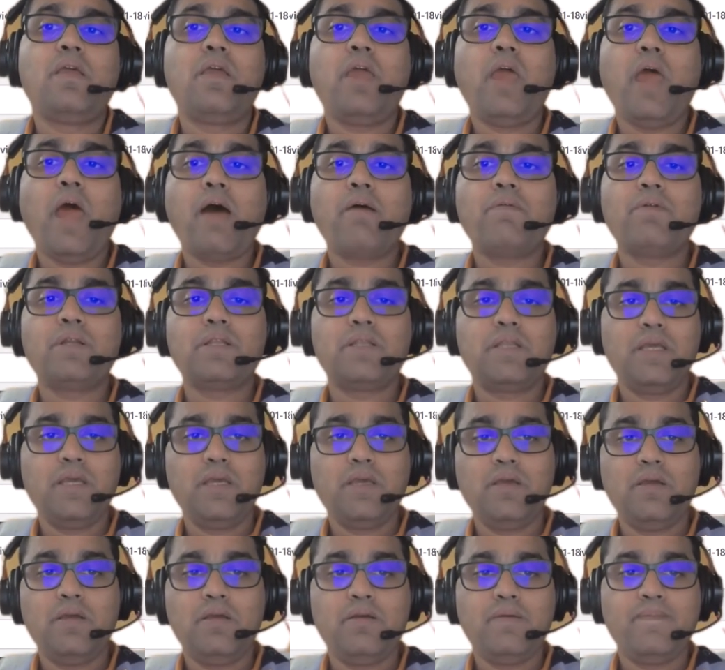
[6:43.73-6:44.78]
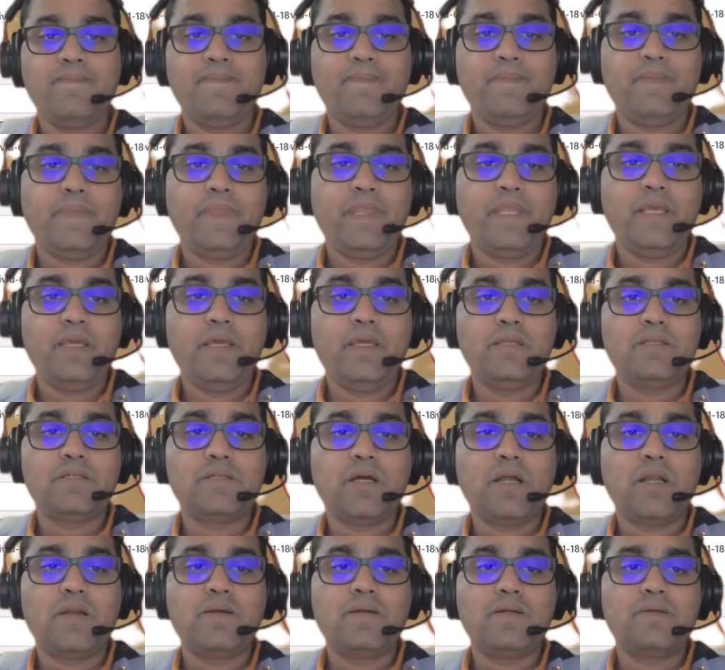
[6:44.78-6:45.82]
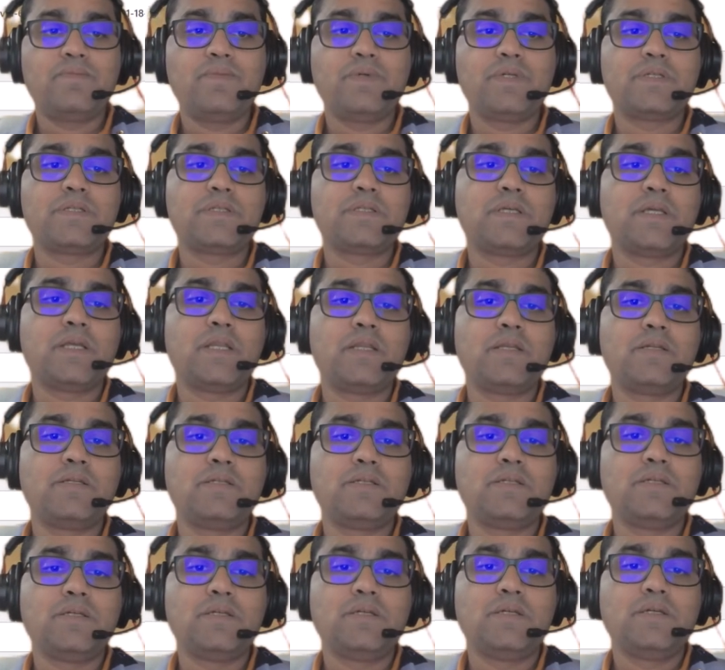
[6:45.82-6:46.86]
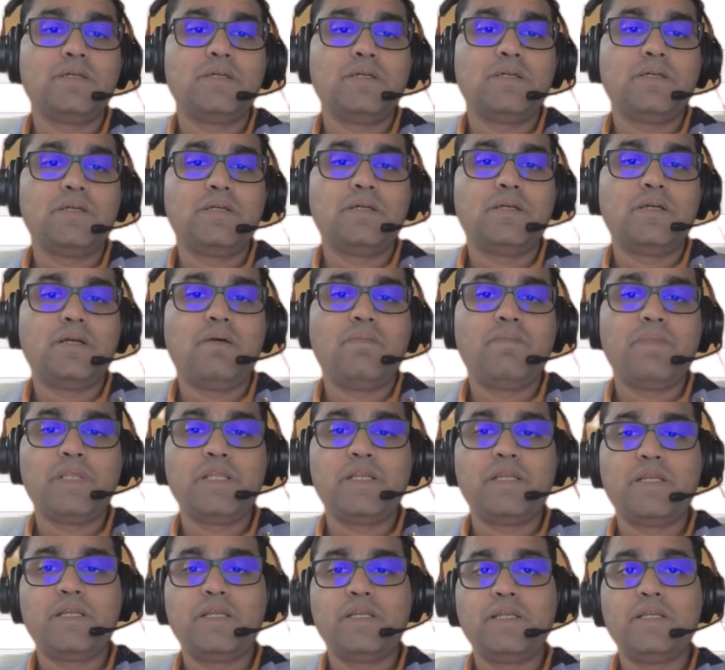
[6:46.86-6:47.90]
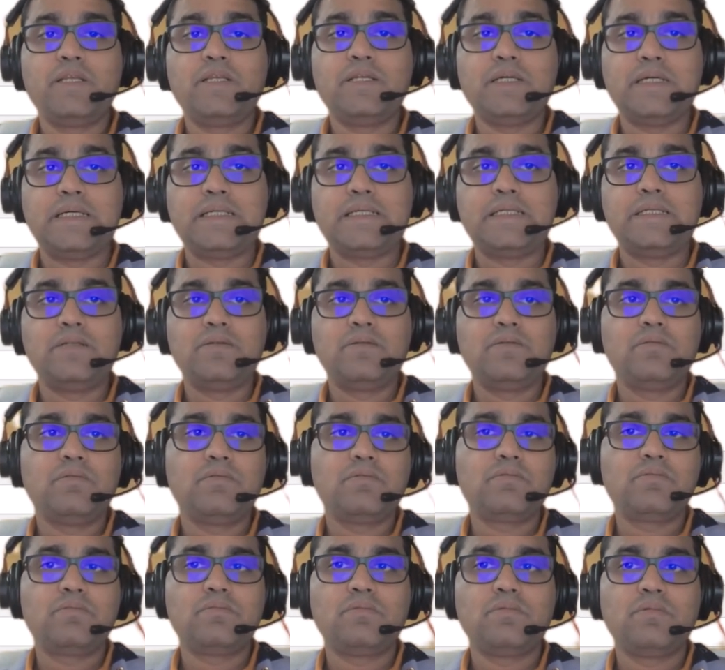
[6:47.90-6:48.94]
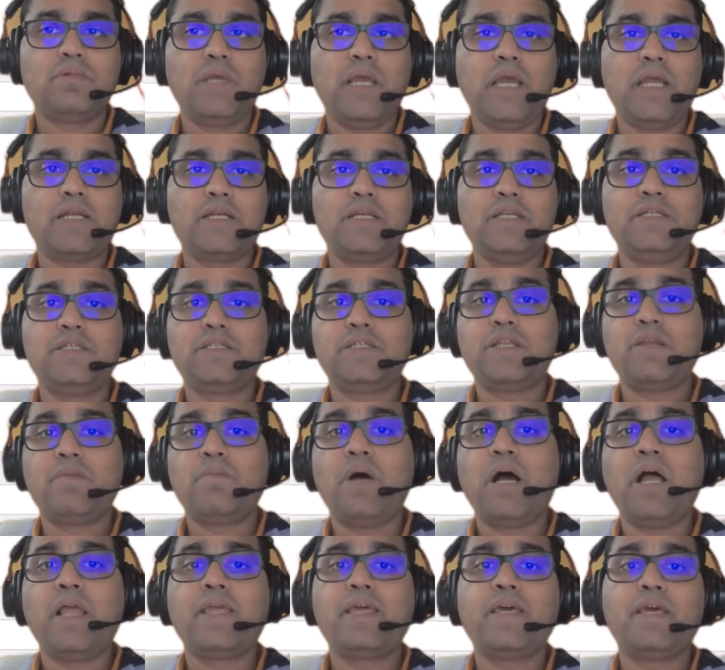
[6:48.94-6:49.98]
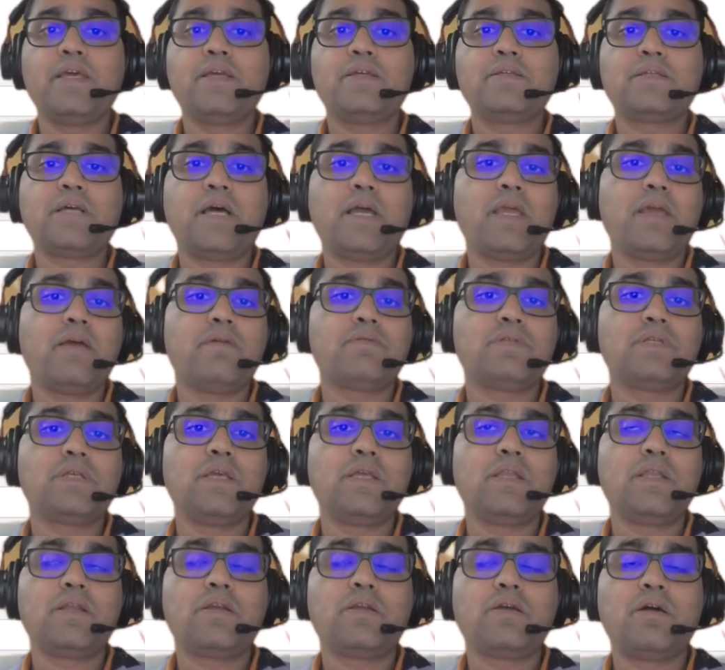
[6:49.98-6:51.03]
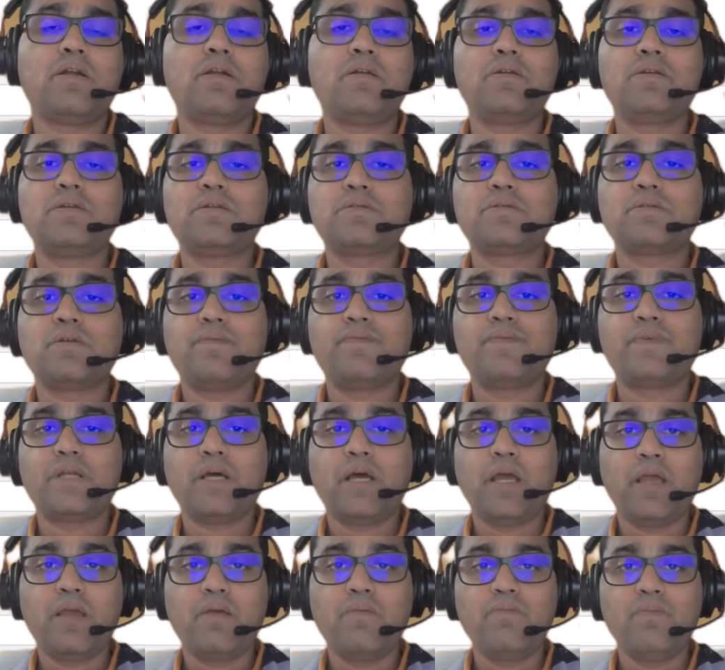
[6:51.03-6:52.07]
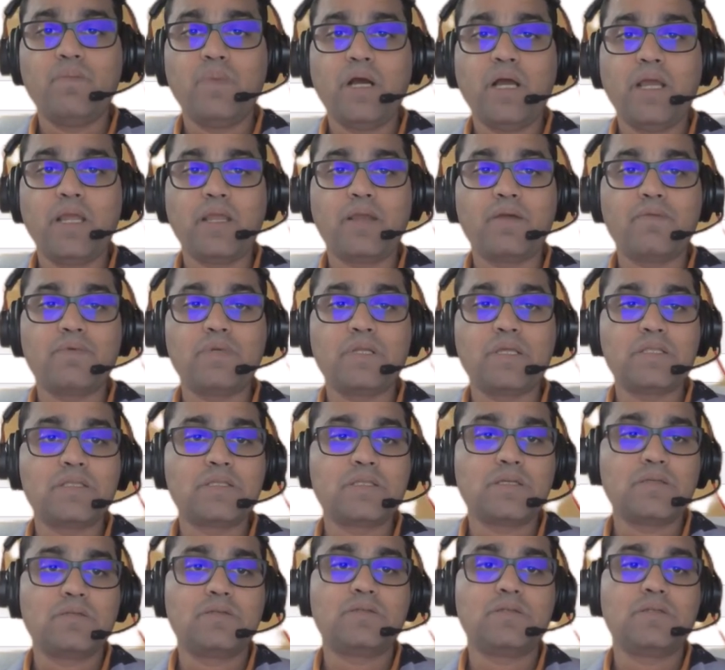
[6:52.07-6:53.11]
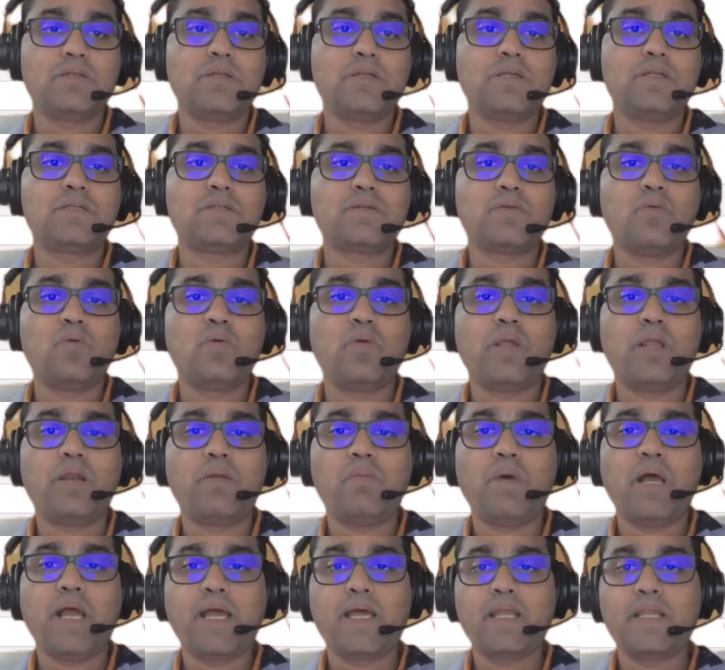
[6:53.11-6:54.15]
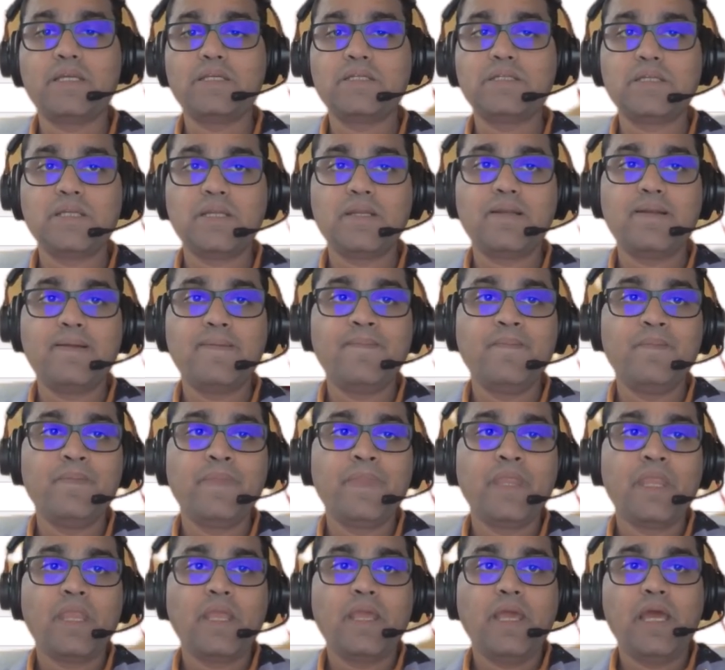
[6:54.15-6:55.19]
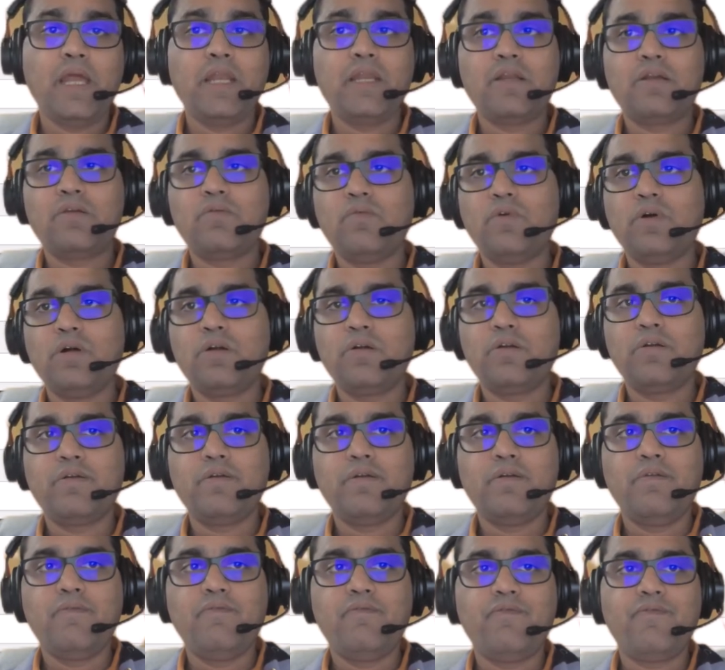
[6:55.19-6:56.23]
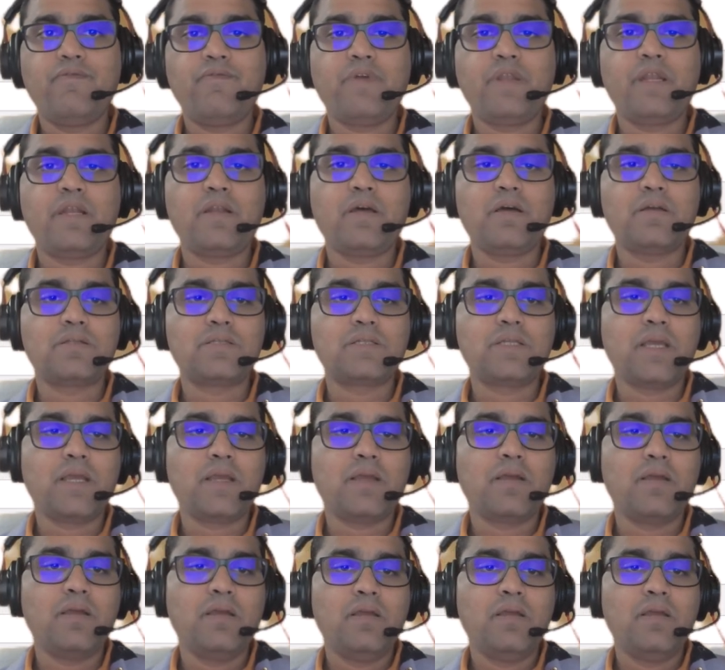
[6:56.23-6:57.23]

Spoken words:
yeah, everything is 100% completely done. At least in my case, I have seen it hundreds of times. I have done such restore and migration, and it worked fantastic.